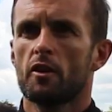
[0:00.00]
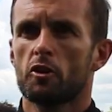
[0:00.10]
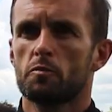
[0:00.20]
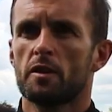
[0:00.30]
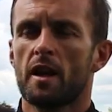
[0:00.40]

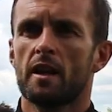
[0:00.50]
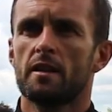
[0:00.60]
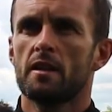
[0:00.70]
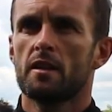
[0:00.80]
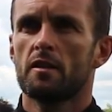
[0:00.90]

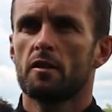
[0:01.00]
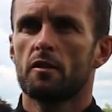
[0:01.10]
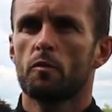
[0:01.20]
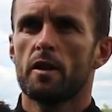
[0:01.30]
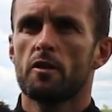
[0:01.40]
hospitality and
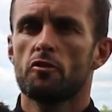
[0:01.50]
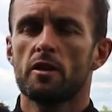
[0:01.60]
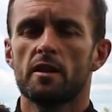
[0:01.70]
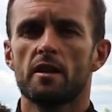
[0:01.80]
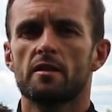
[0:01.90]
the way they
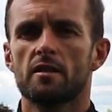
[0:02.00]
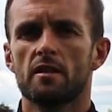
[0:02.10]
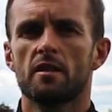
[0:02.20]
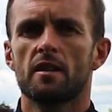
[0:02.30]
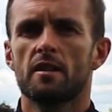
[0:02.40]
treated us,
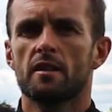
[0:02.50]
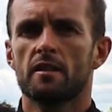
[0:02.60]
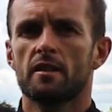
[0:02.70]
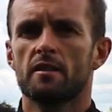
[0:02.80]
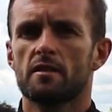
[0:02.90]
and
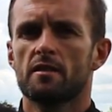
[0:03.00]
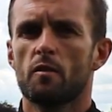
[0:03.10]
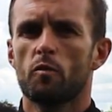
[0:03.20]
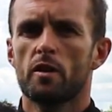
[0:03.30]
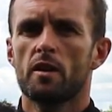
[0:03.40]
as I
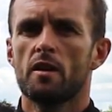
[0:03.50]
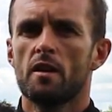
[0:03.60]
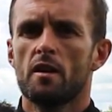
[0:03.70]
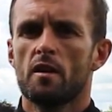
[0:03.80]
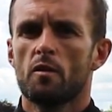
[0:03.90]
said,
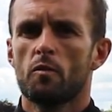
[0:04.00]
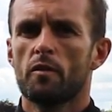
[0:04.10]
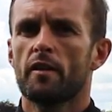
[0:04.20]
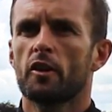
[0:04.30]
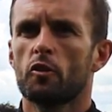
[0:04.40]

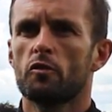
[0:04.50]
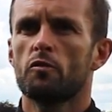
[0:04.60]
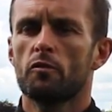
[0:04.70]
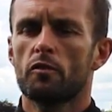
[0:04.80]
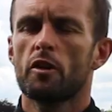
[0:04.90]
we've had
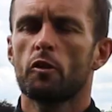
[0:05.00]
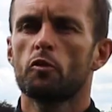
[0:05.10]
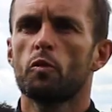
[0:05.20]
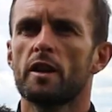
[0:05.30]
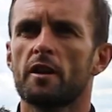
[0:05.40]
a real
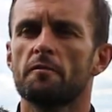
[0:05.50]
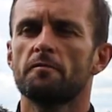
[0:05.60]
good week.